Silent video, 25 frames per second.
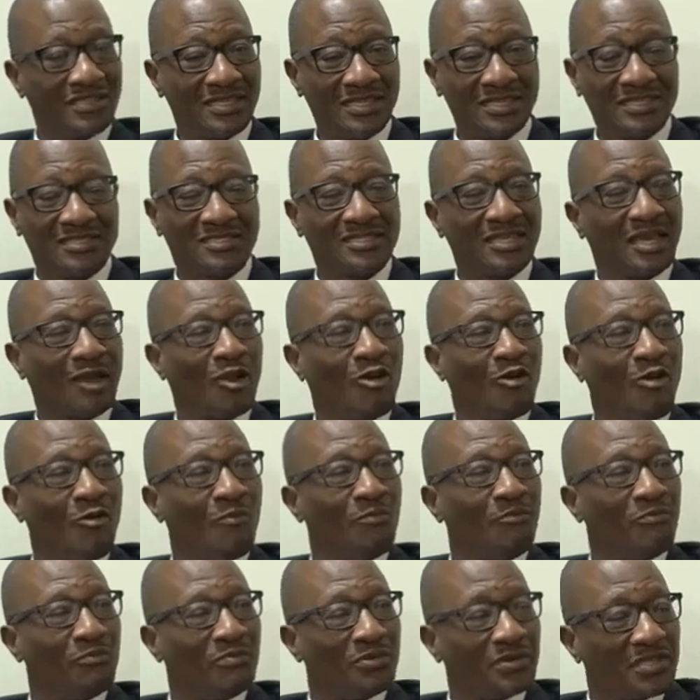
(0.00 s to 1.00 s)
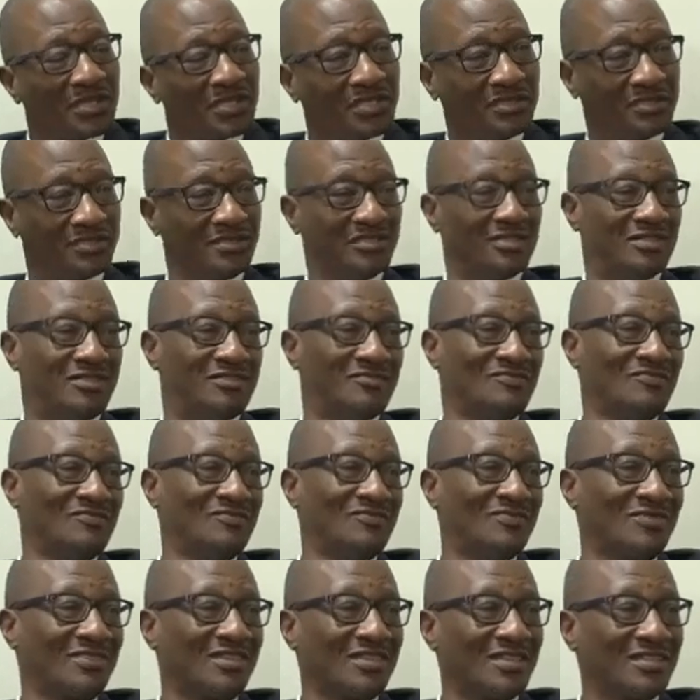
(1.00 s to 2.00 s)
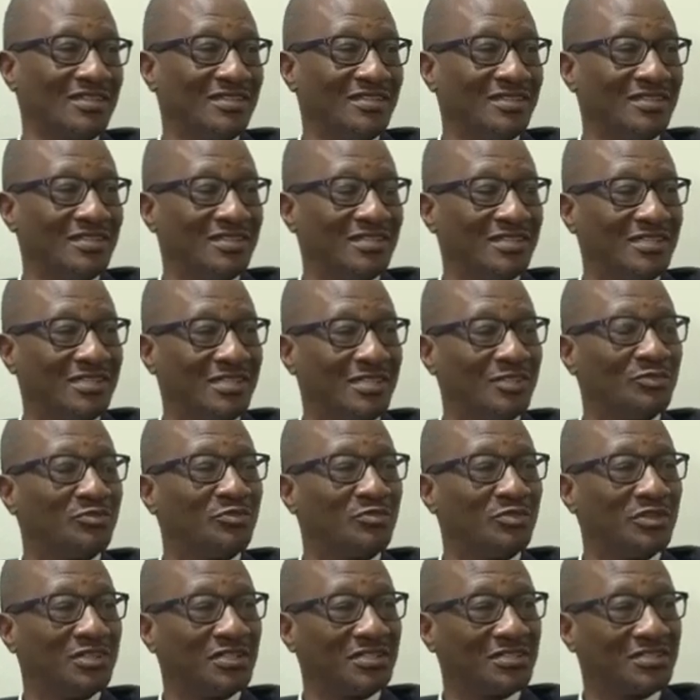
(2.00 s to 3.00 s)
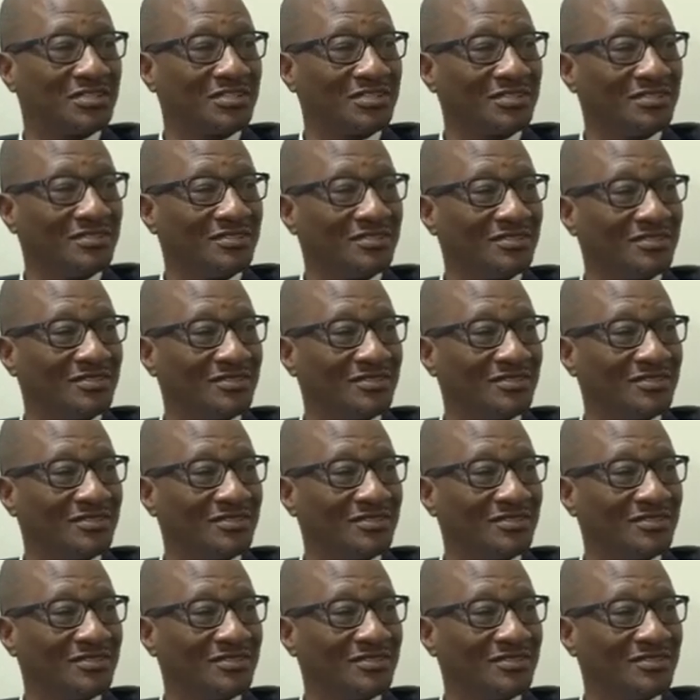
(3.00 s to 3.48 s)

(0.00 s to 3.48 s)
is a completely different